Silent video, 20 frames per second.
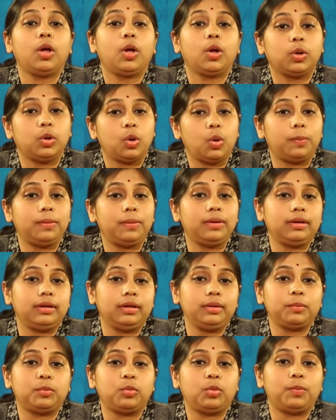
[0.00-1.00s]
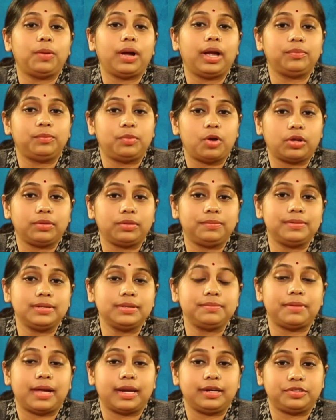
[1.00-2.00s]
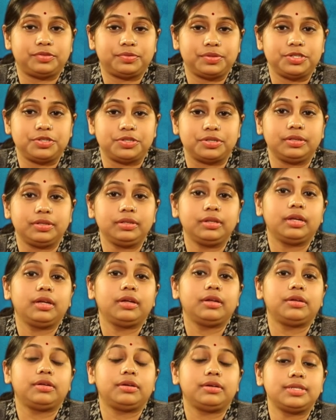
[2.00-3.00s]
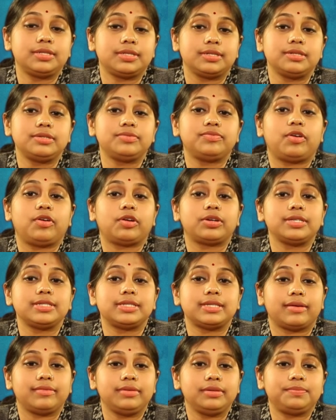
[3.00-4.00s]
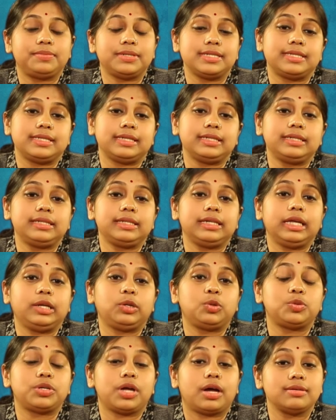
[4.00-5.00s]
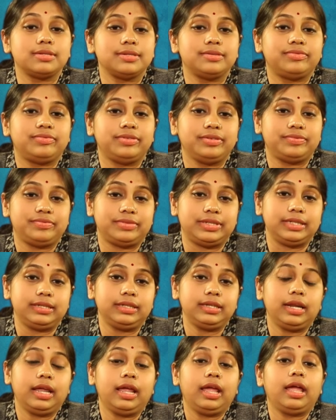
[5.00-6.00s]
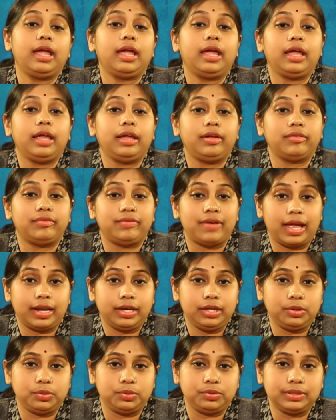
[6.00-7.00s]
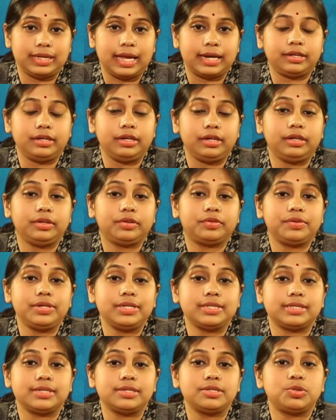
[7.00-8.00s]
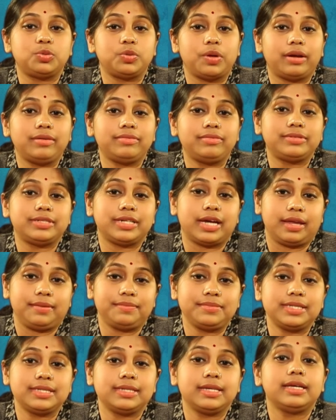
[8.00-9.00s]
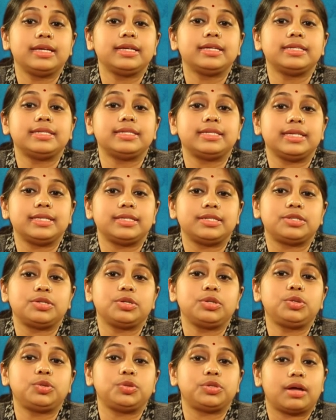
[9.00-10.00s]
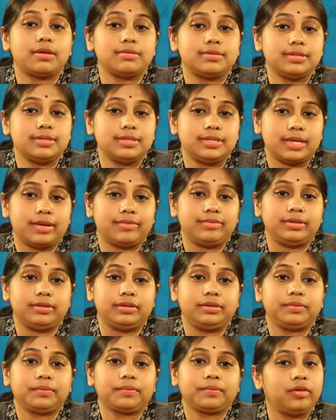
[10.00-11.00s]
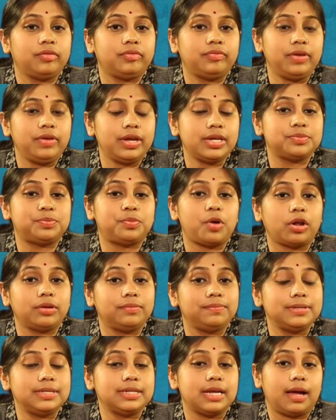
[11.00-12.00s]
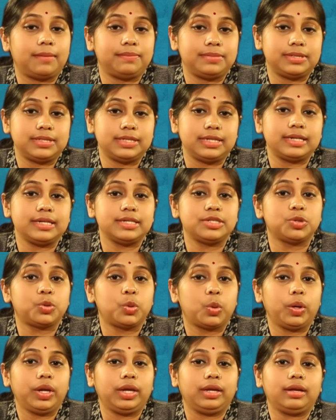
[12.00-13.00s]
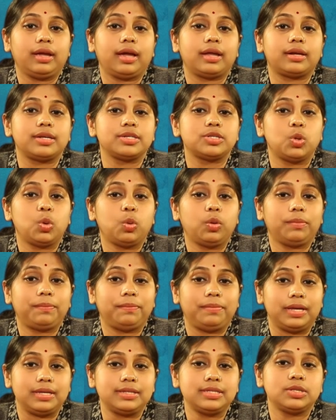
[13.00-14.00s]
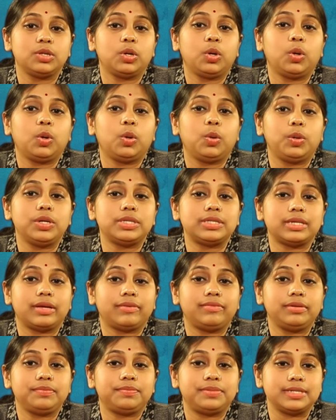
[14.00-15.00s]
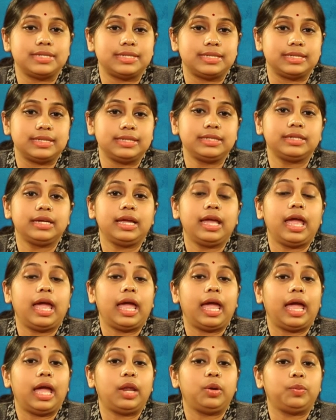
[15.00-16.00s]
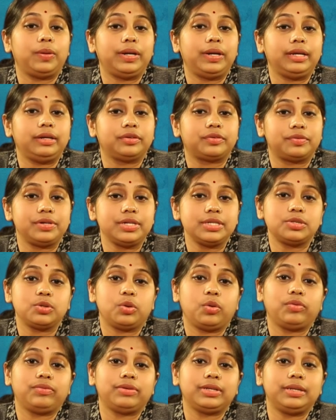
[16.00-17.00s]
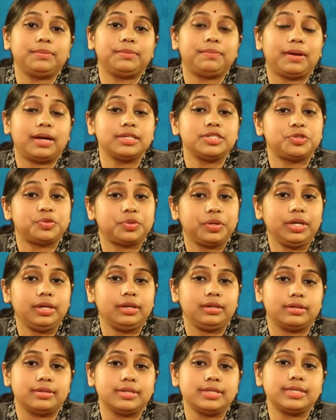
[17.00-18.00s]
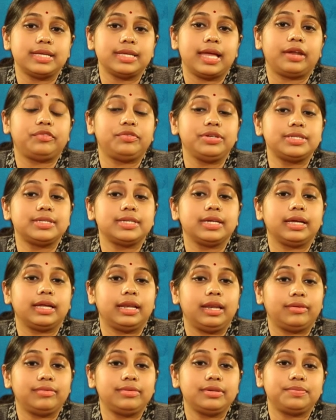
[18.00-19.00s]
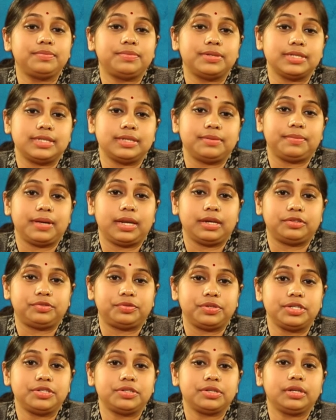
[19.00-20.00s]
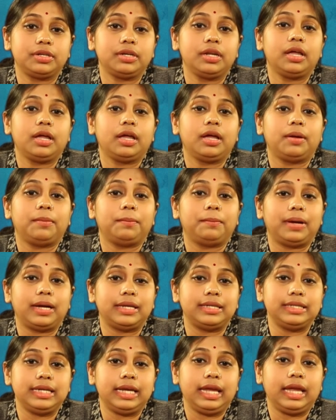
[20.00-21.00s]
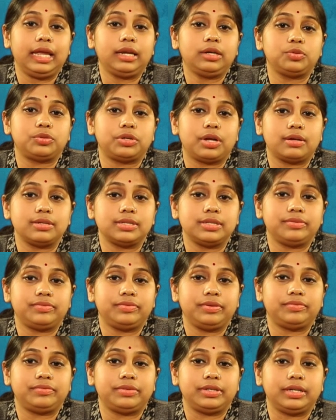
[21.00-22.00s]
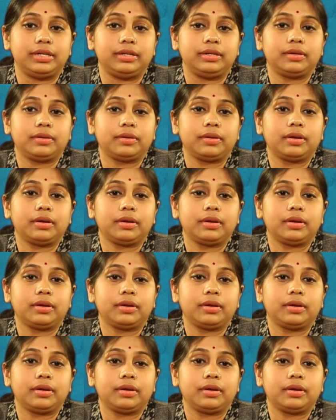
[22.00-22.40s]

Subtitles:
Globally, mobile broadband penetration reaches 47% in 2015, a value that increases 12 times since 2007. Fixed broadband uptake is growing at a slower pace with 7% and will increase over the past 3 years and reaching 11% penetration by the end 2015.